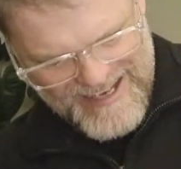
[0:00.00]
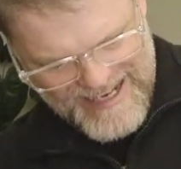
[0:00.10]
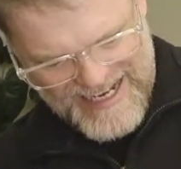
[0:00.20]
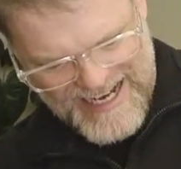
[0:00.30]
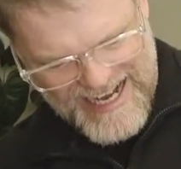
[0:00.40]

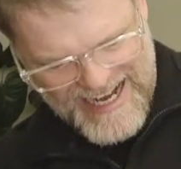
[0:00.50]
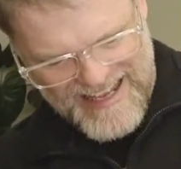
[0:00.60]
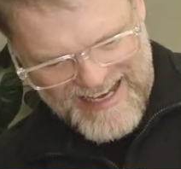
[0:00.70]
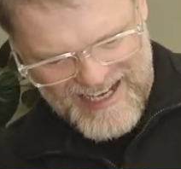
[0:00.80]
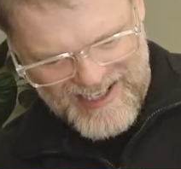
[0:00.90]
Ah,
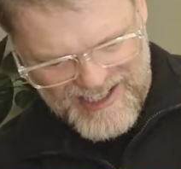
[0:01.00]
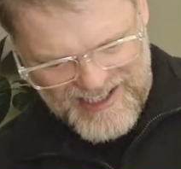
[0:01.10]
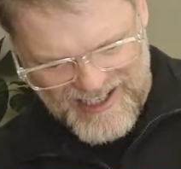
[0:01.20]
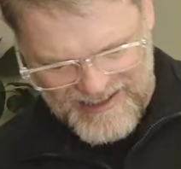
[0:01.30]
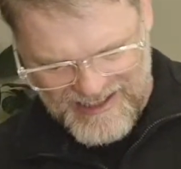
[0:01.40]
there goes the
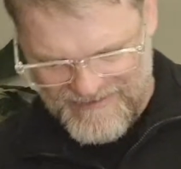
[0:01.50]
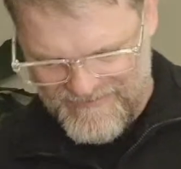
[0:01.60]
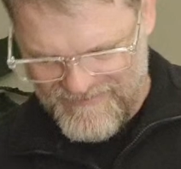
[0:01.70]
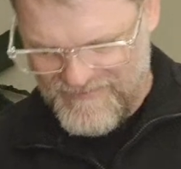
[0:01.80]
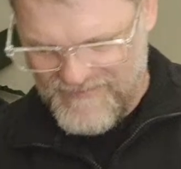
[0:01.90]
salt.
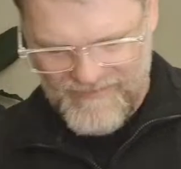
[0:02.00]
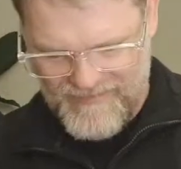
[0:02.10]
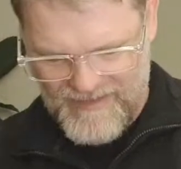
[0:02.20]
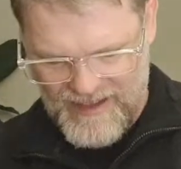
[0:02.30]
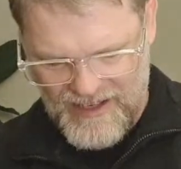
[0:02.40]

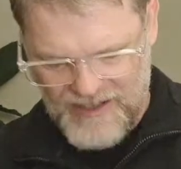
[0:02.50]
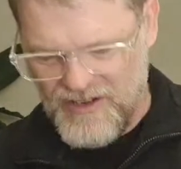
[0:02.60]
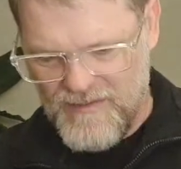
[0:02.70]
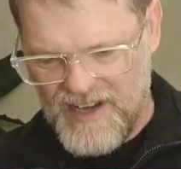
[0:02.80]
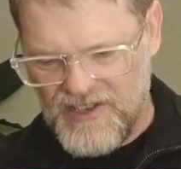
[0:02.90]
Not
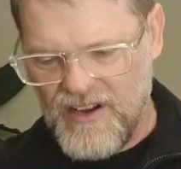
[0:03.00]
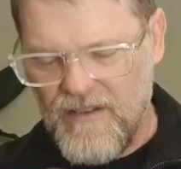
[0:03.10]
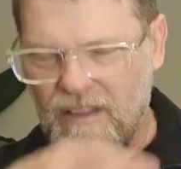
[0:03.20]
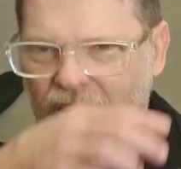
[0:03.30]
too much, though.